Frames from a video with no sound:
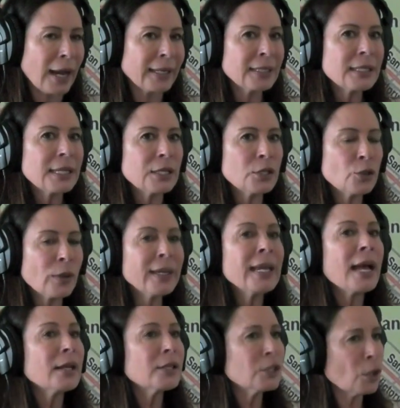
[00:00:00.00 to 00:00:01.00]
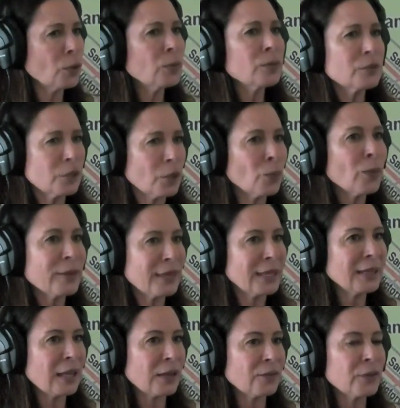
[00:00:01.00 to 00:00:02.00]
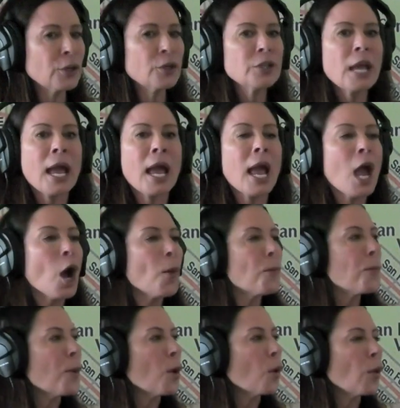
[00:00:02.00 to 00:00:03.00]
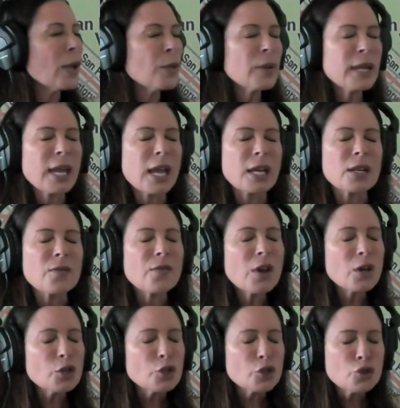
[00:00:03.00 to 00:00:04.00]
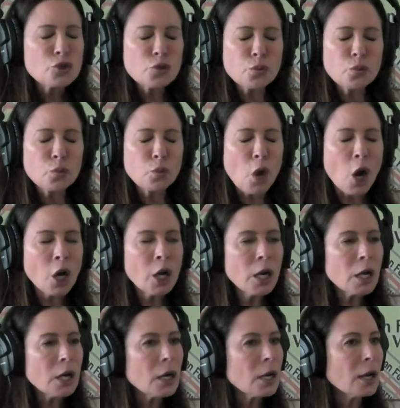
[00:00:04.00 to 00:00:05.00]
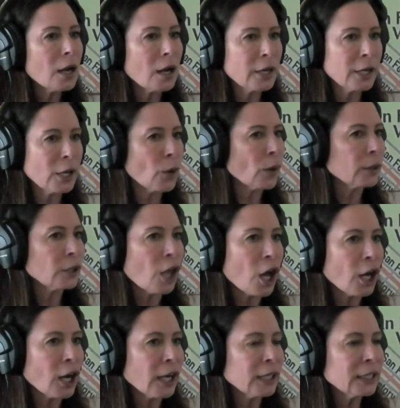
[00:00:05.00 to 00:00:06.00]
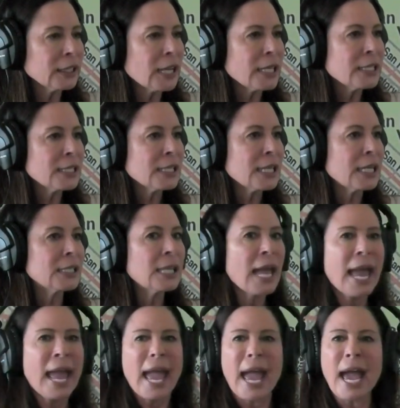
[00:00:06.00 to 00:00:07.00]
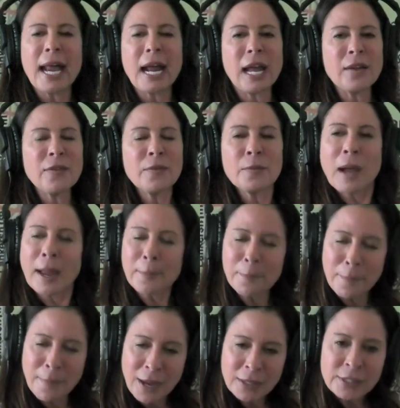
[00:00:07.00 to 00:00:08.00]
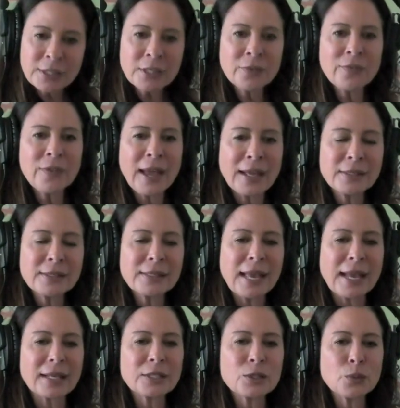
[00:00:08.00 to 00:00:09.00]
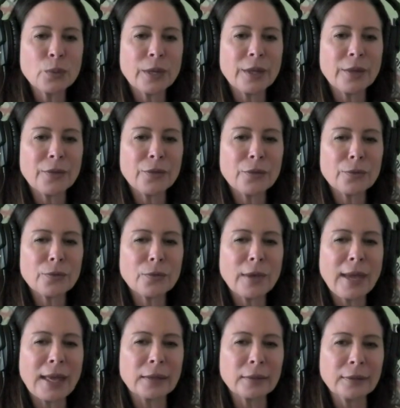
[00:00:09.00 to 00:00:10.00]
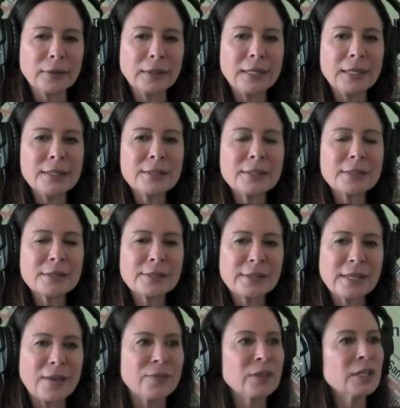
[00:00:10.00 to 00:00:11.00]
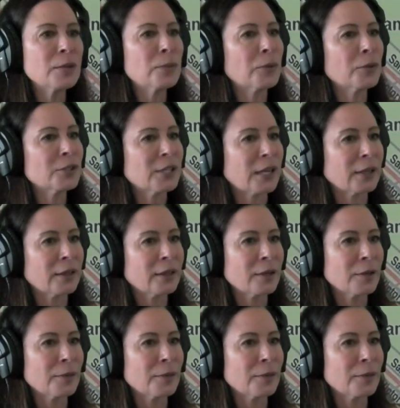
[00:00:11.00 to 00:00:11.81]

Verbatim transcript: 19, 20. Yeah, so within that few. But we would get drunk, you know, on Long Island iced teas. And I must have had sex with at least 70% of the